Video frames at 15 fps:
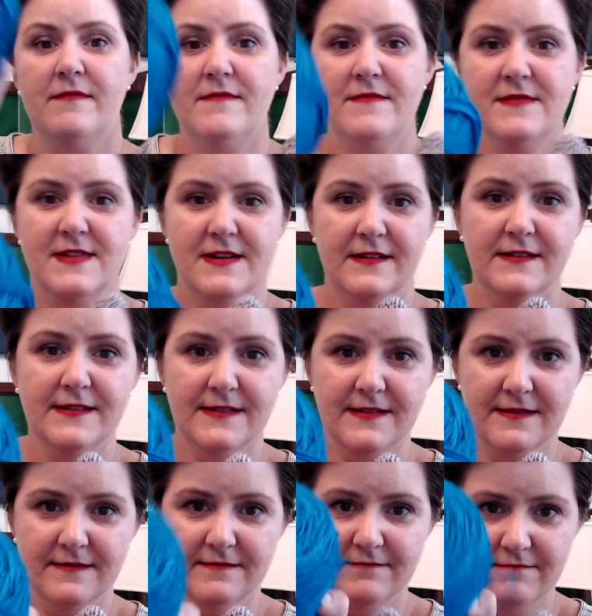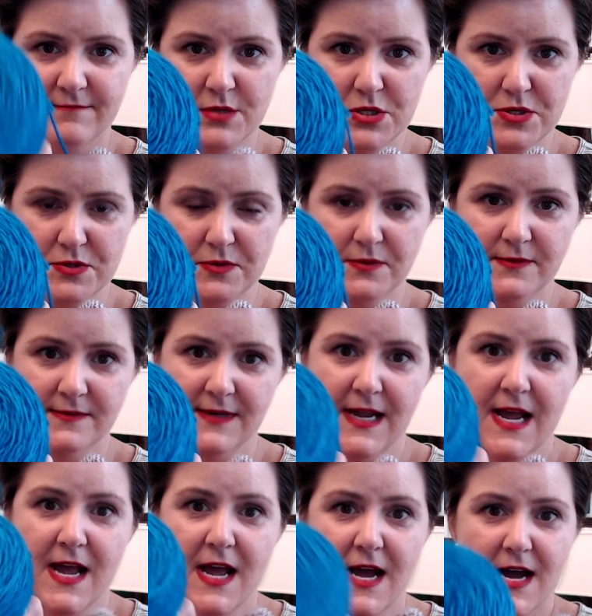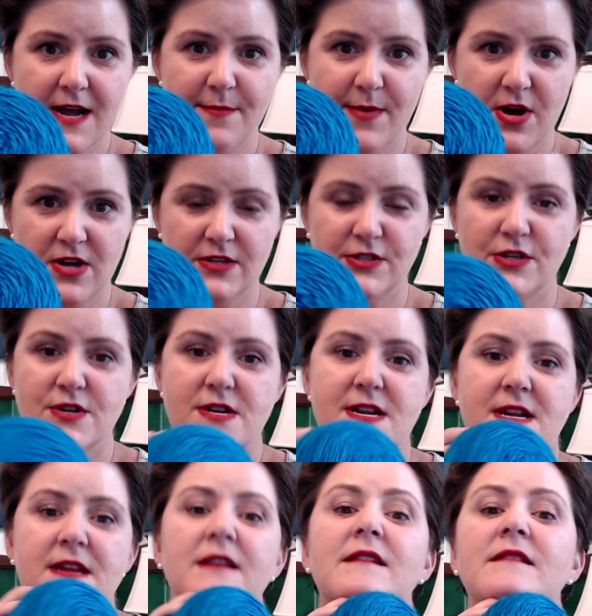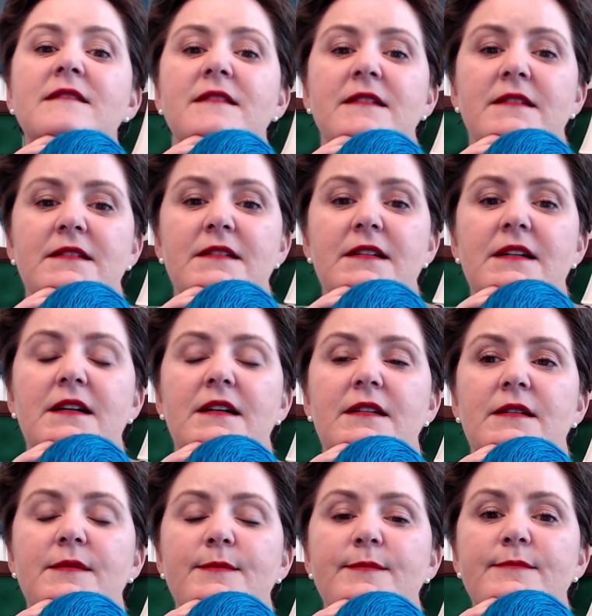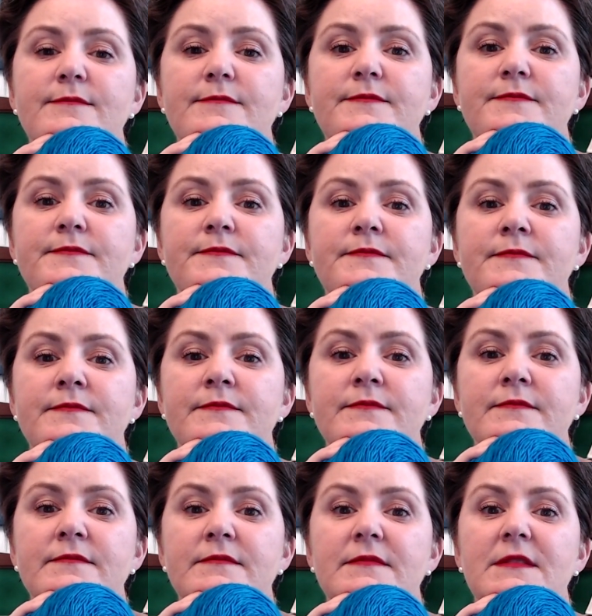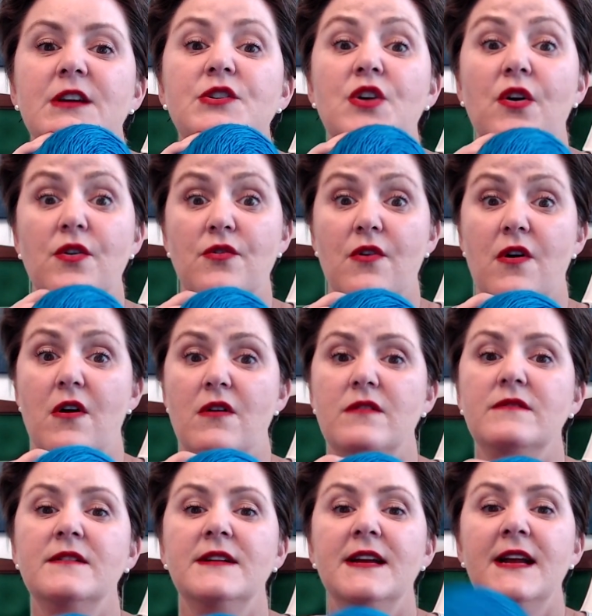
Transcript: This blue I bought during Yarn Crawl.